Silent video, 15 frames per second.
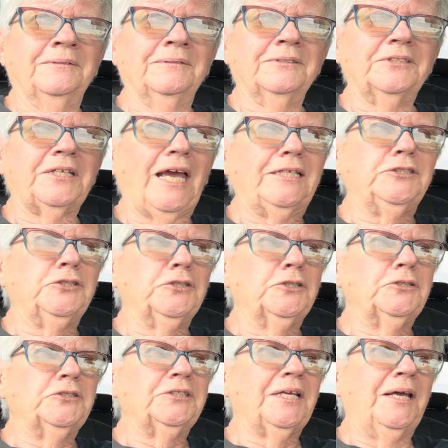
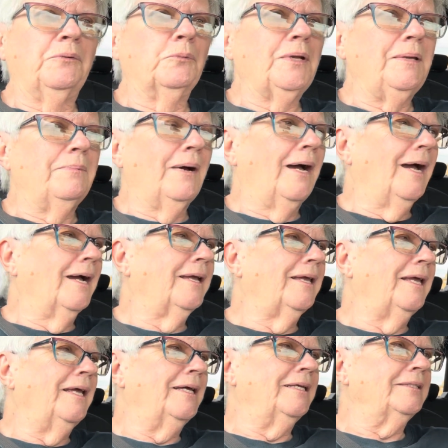Skechers and Reebok
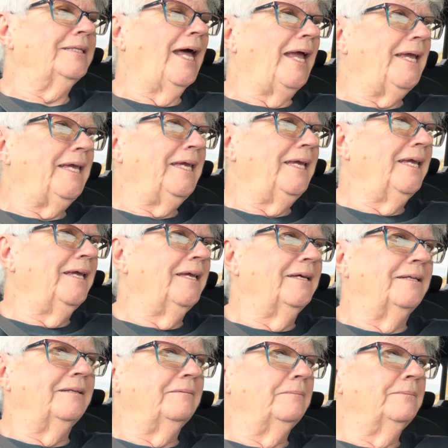and Nike
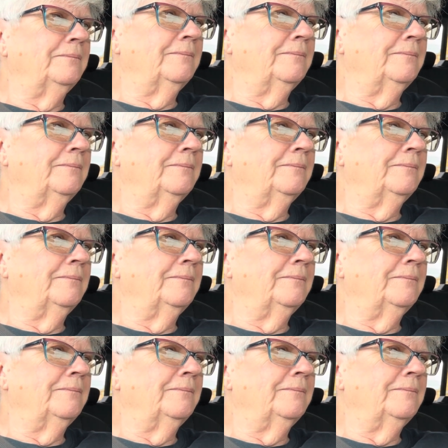and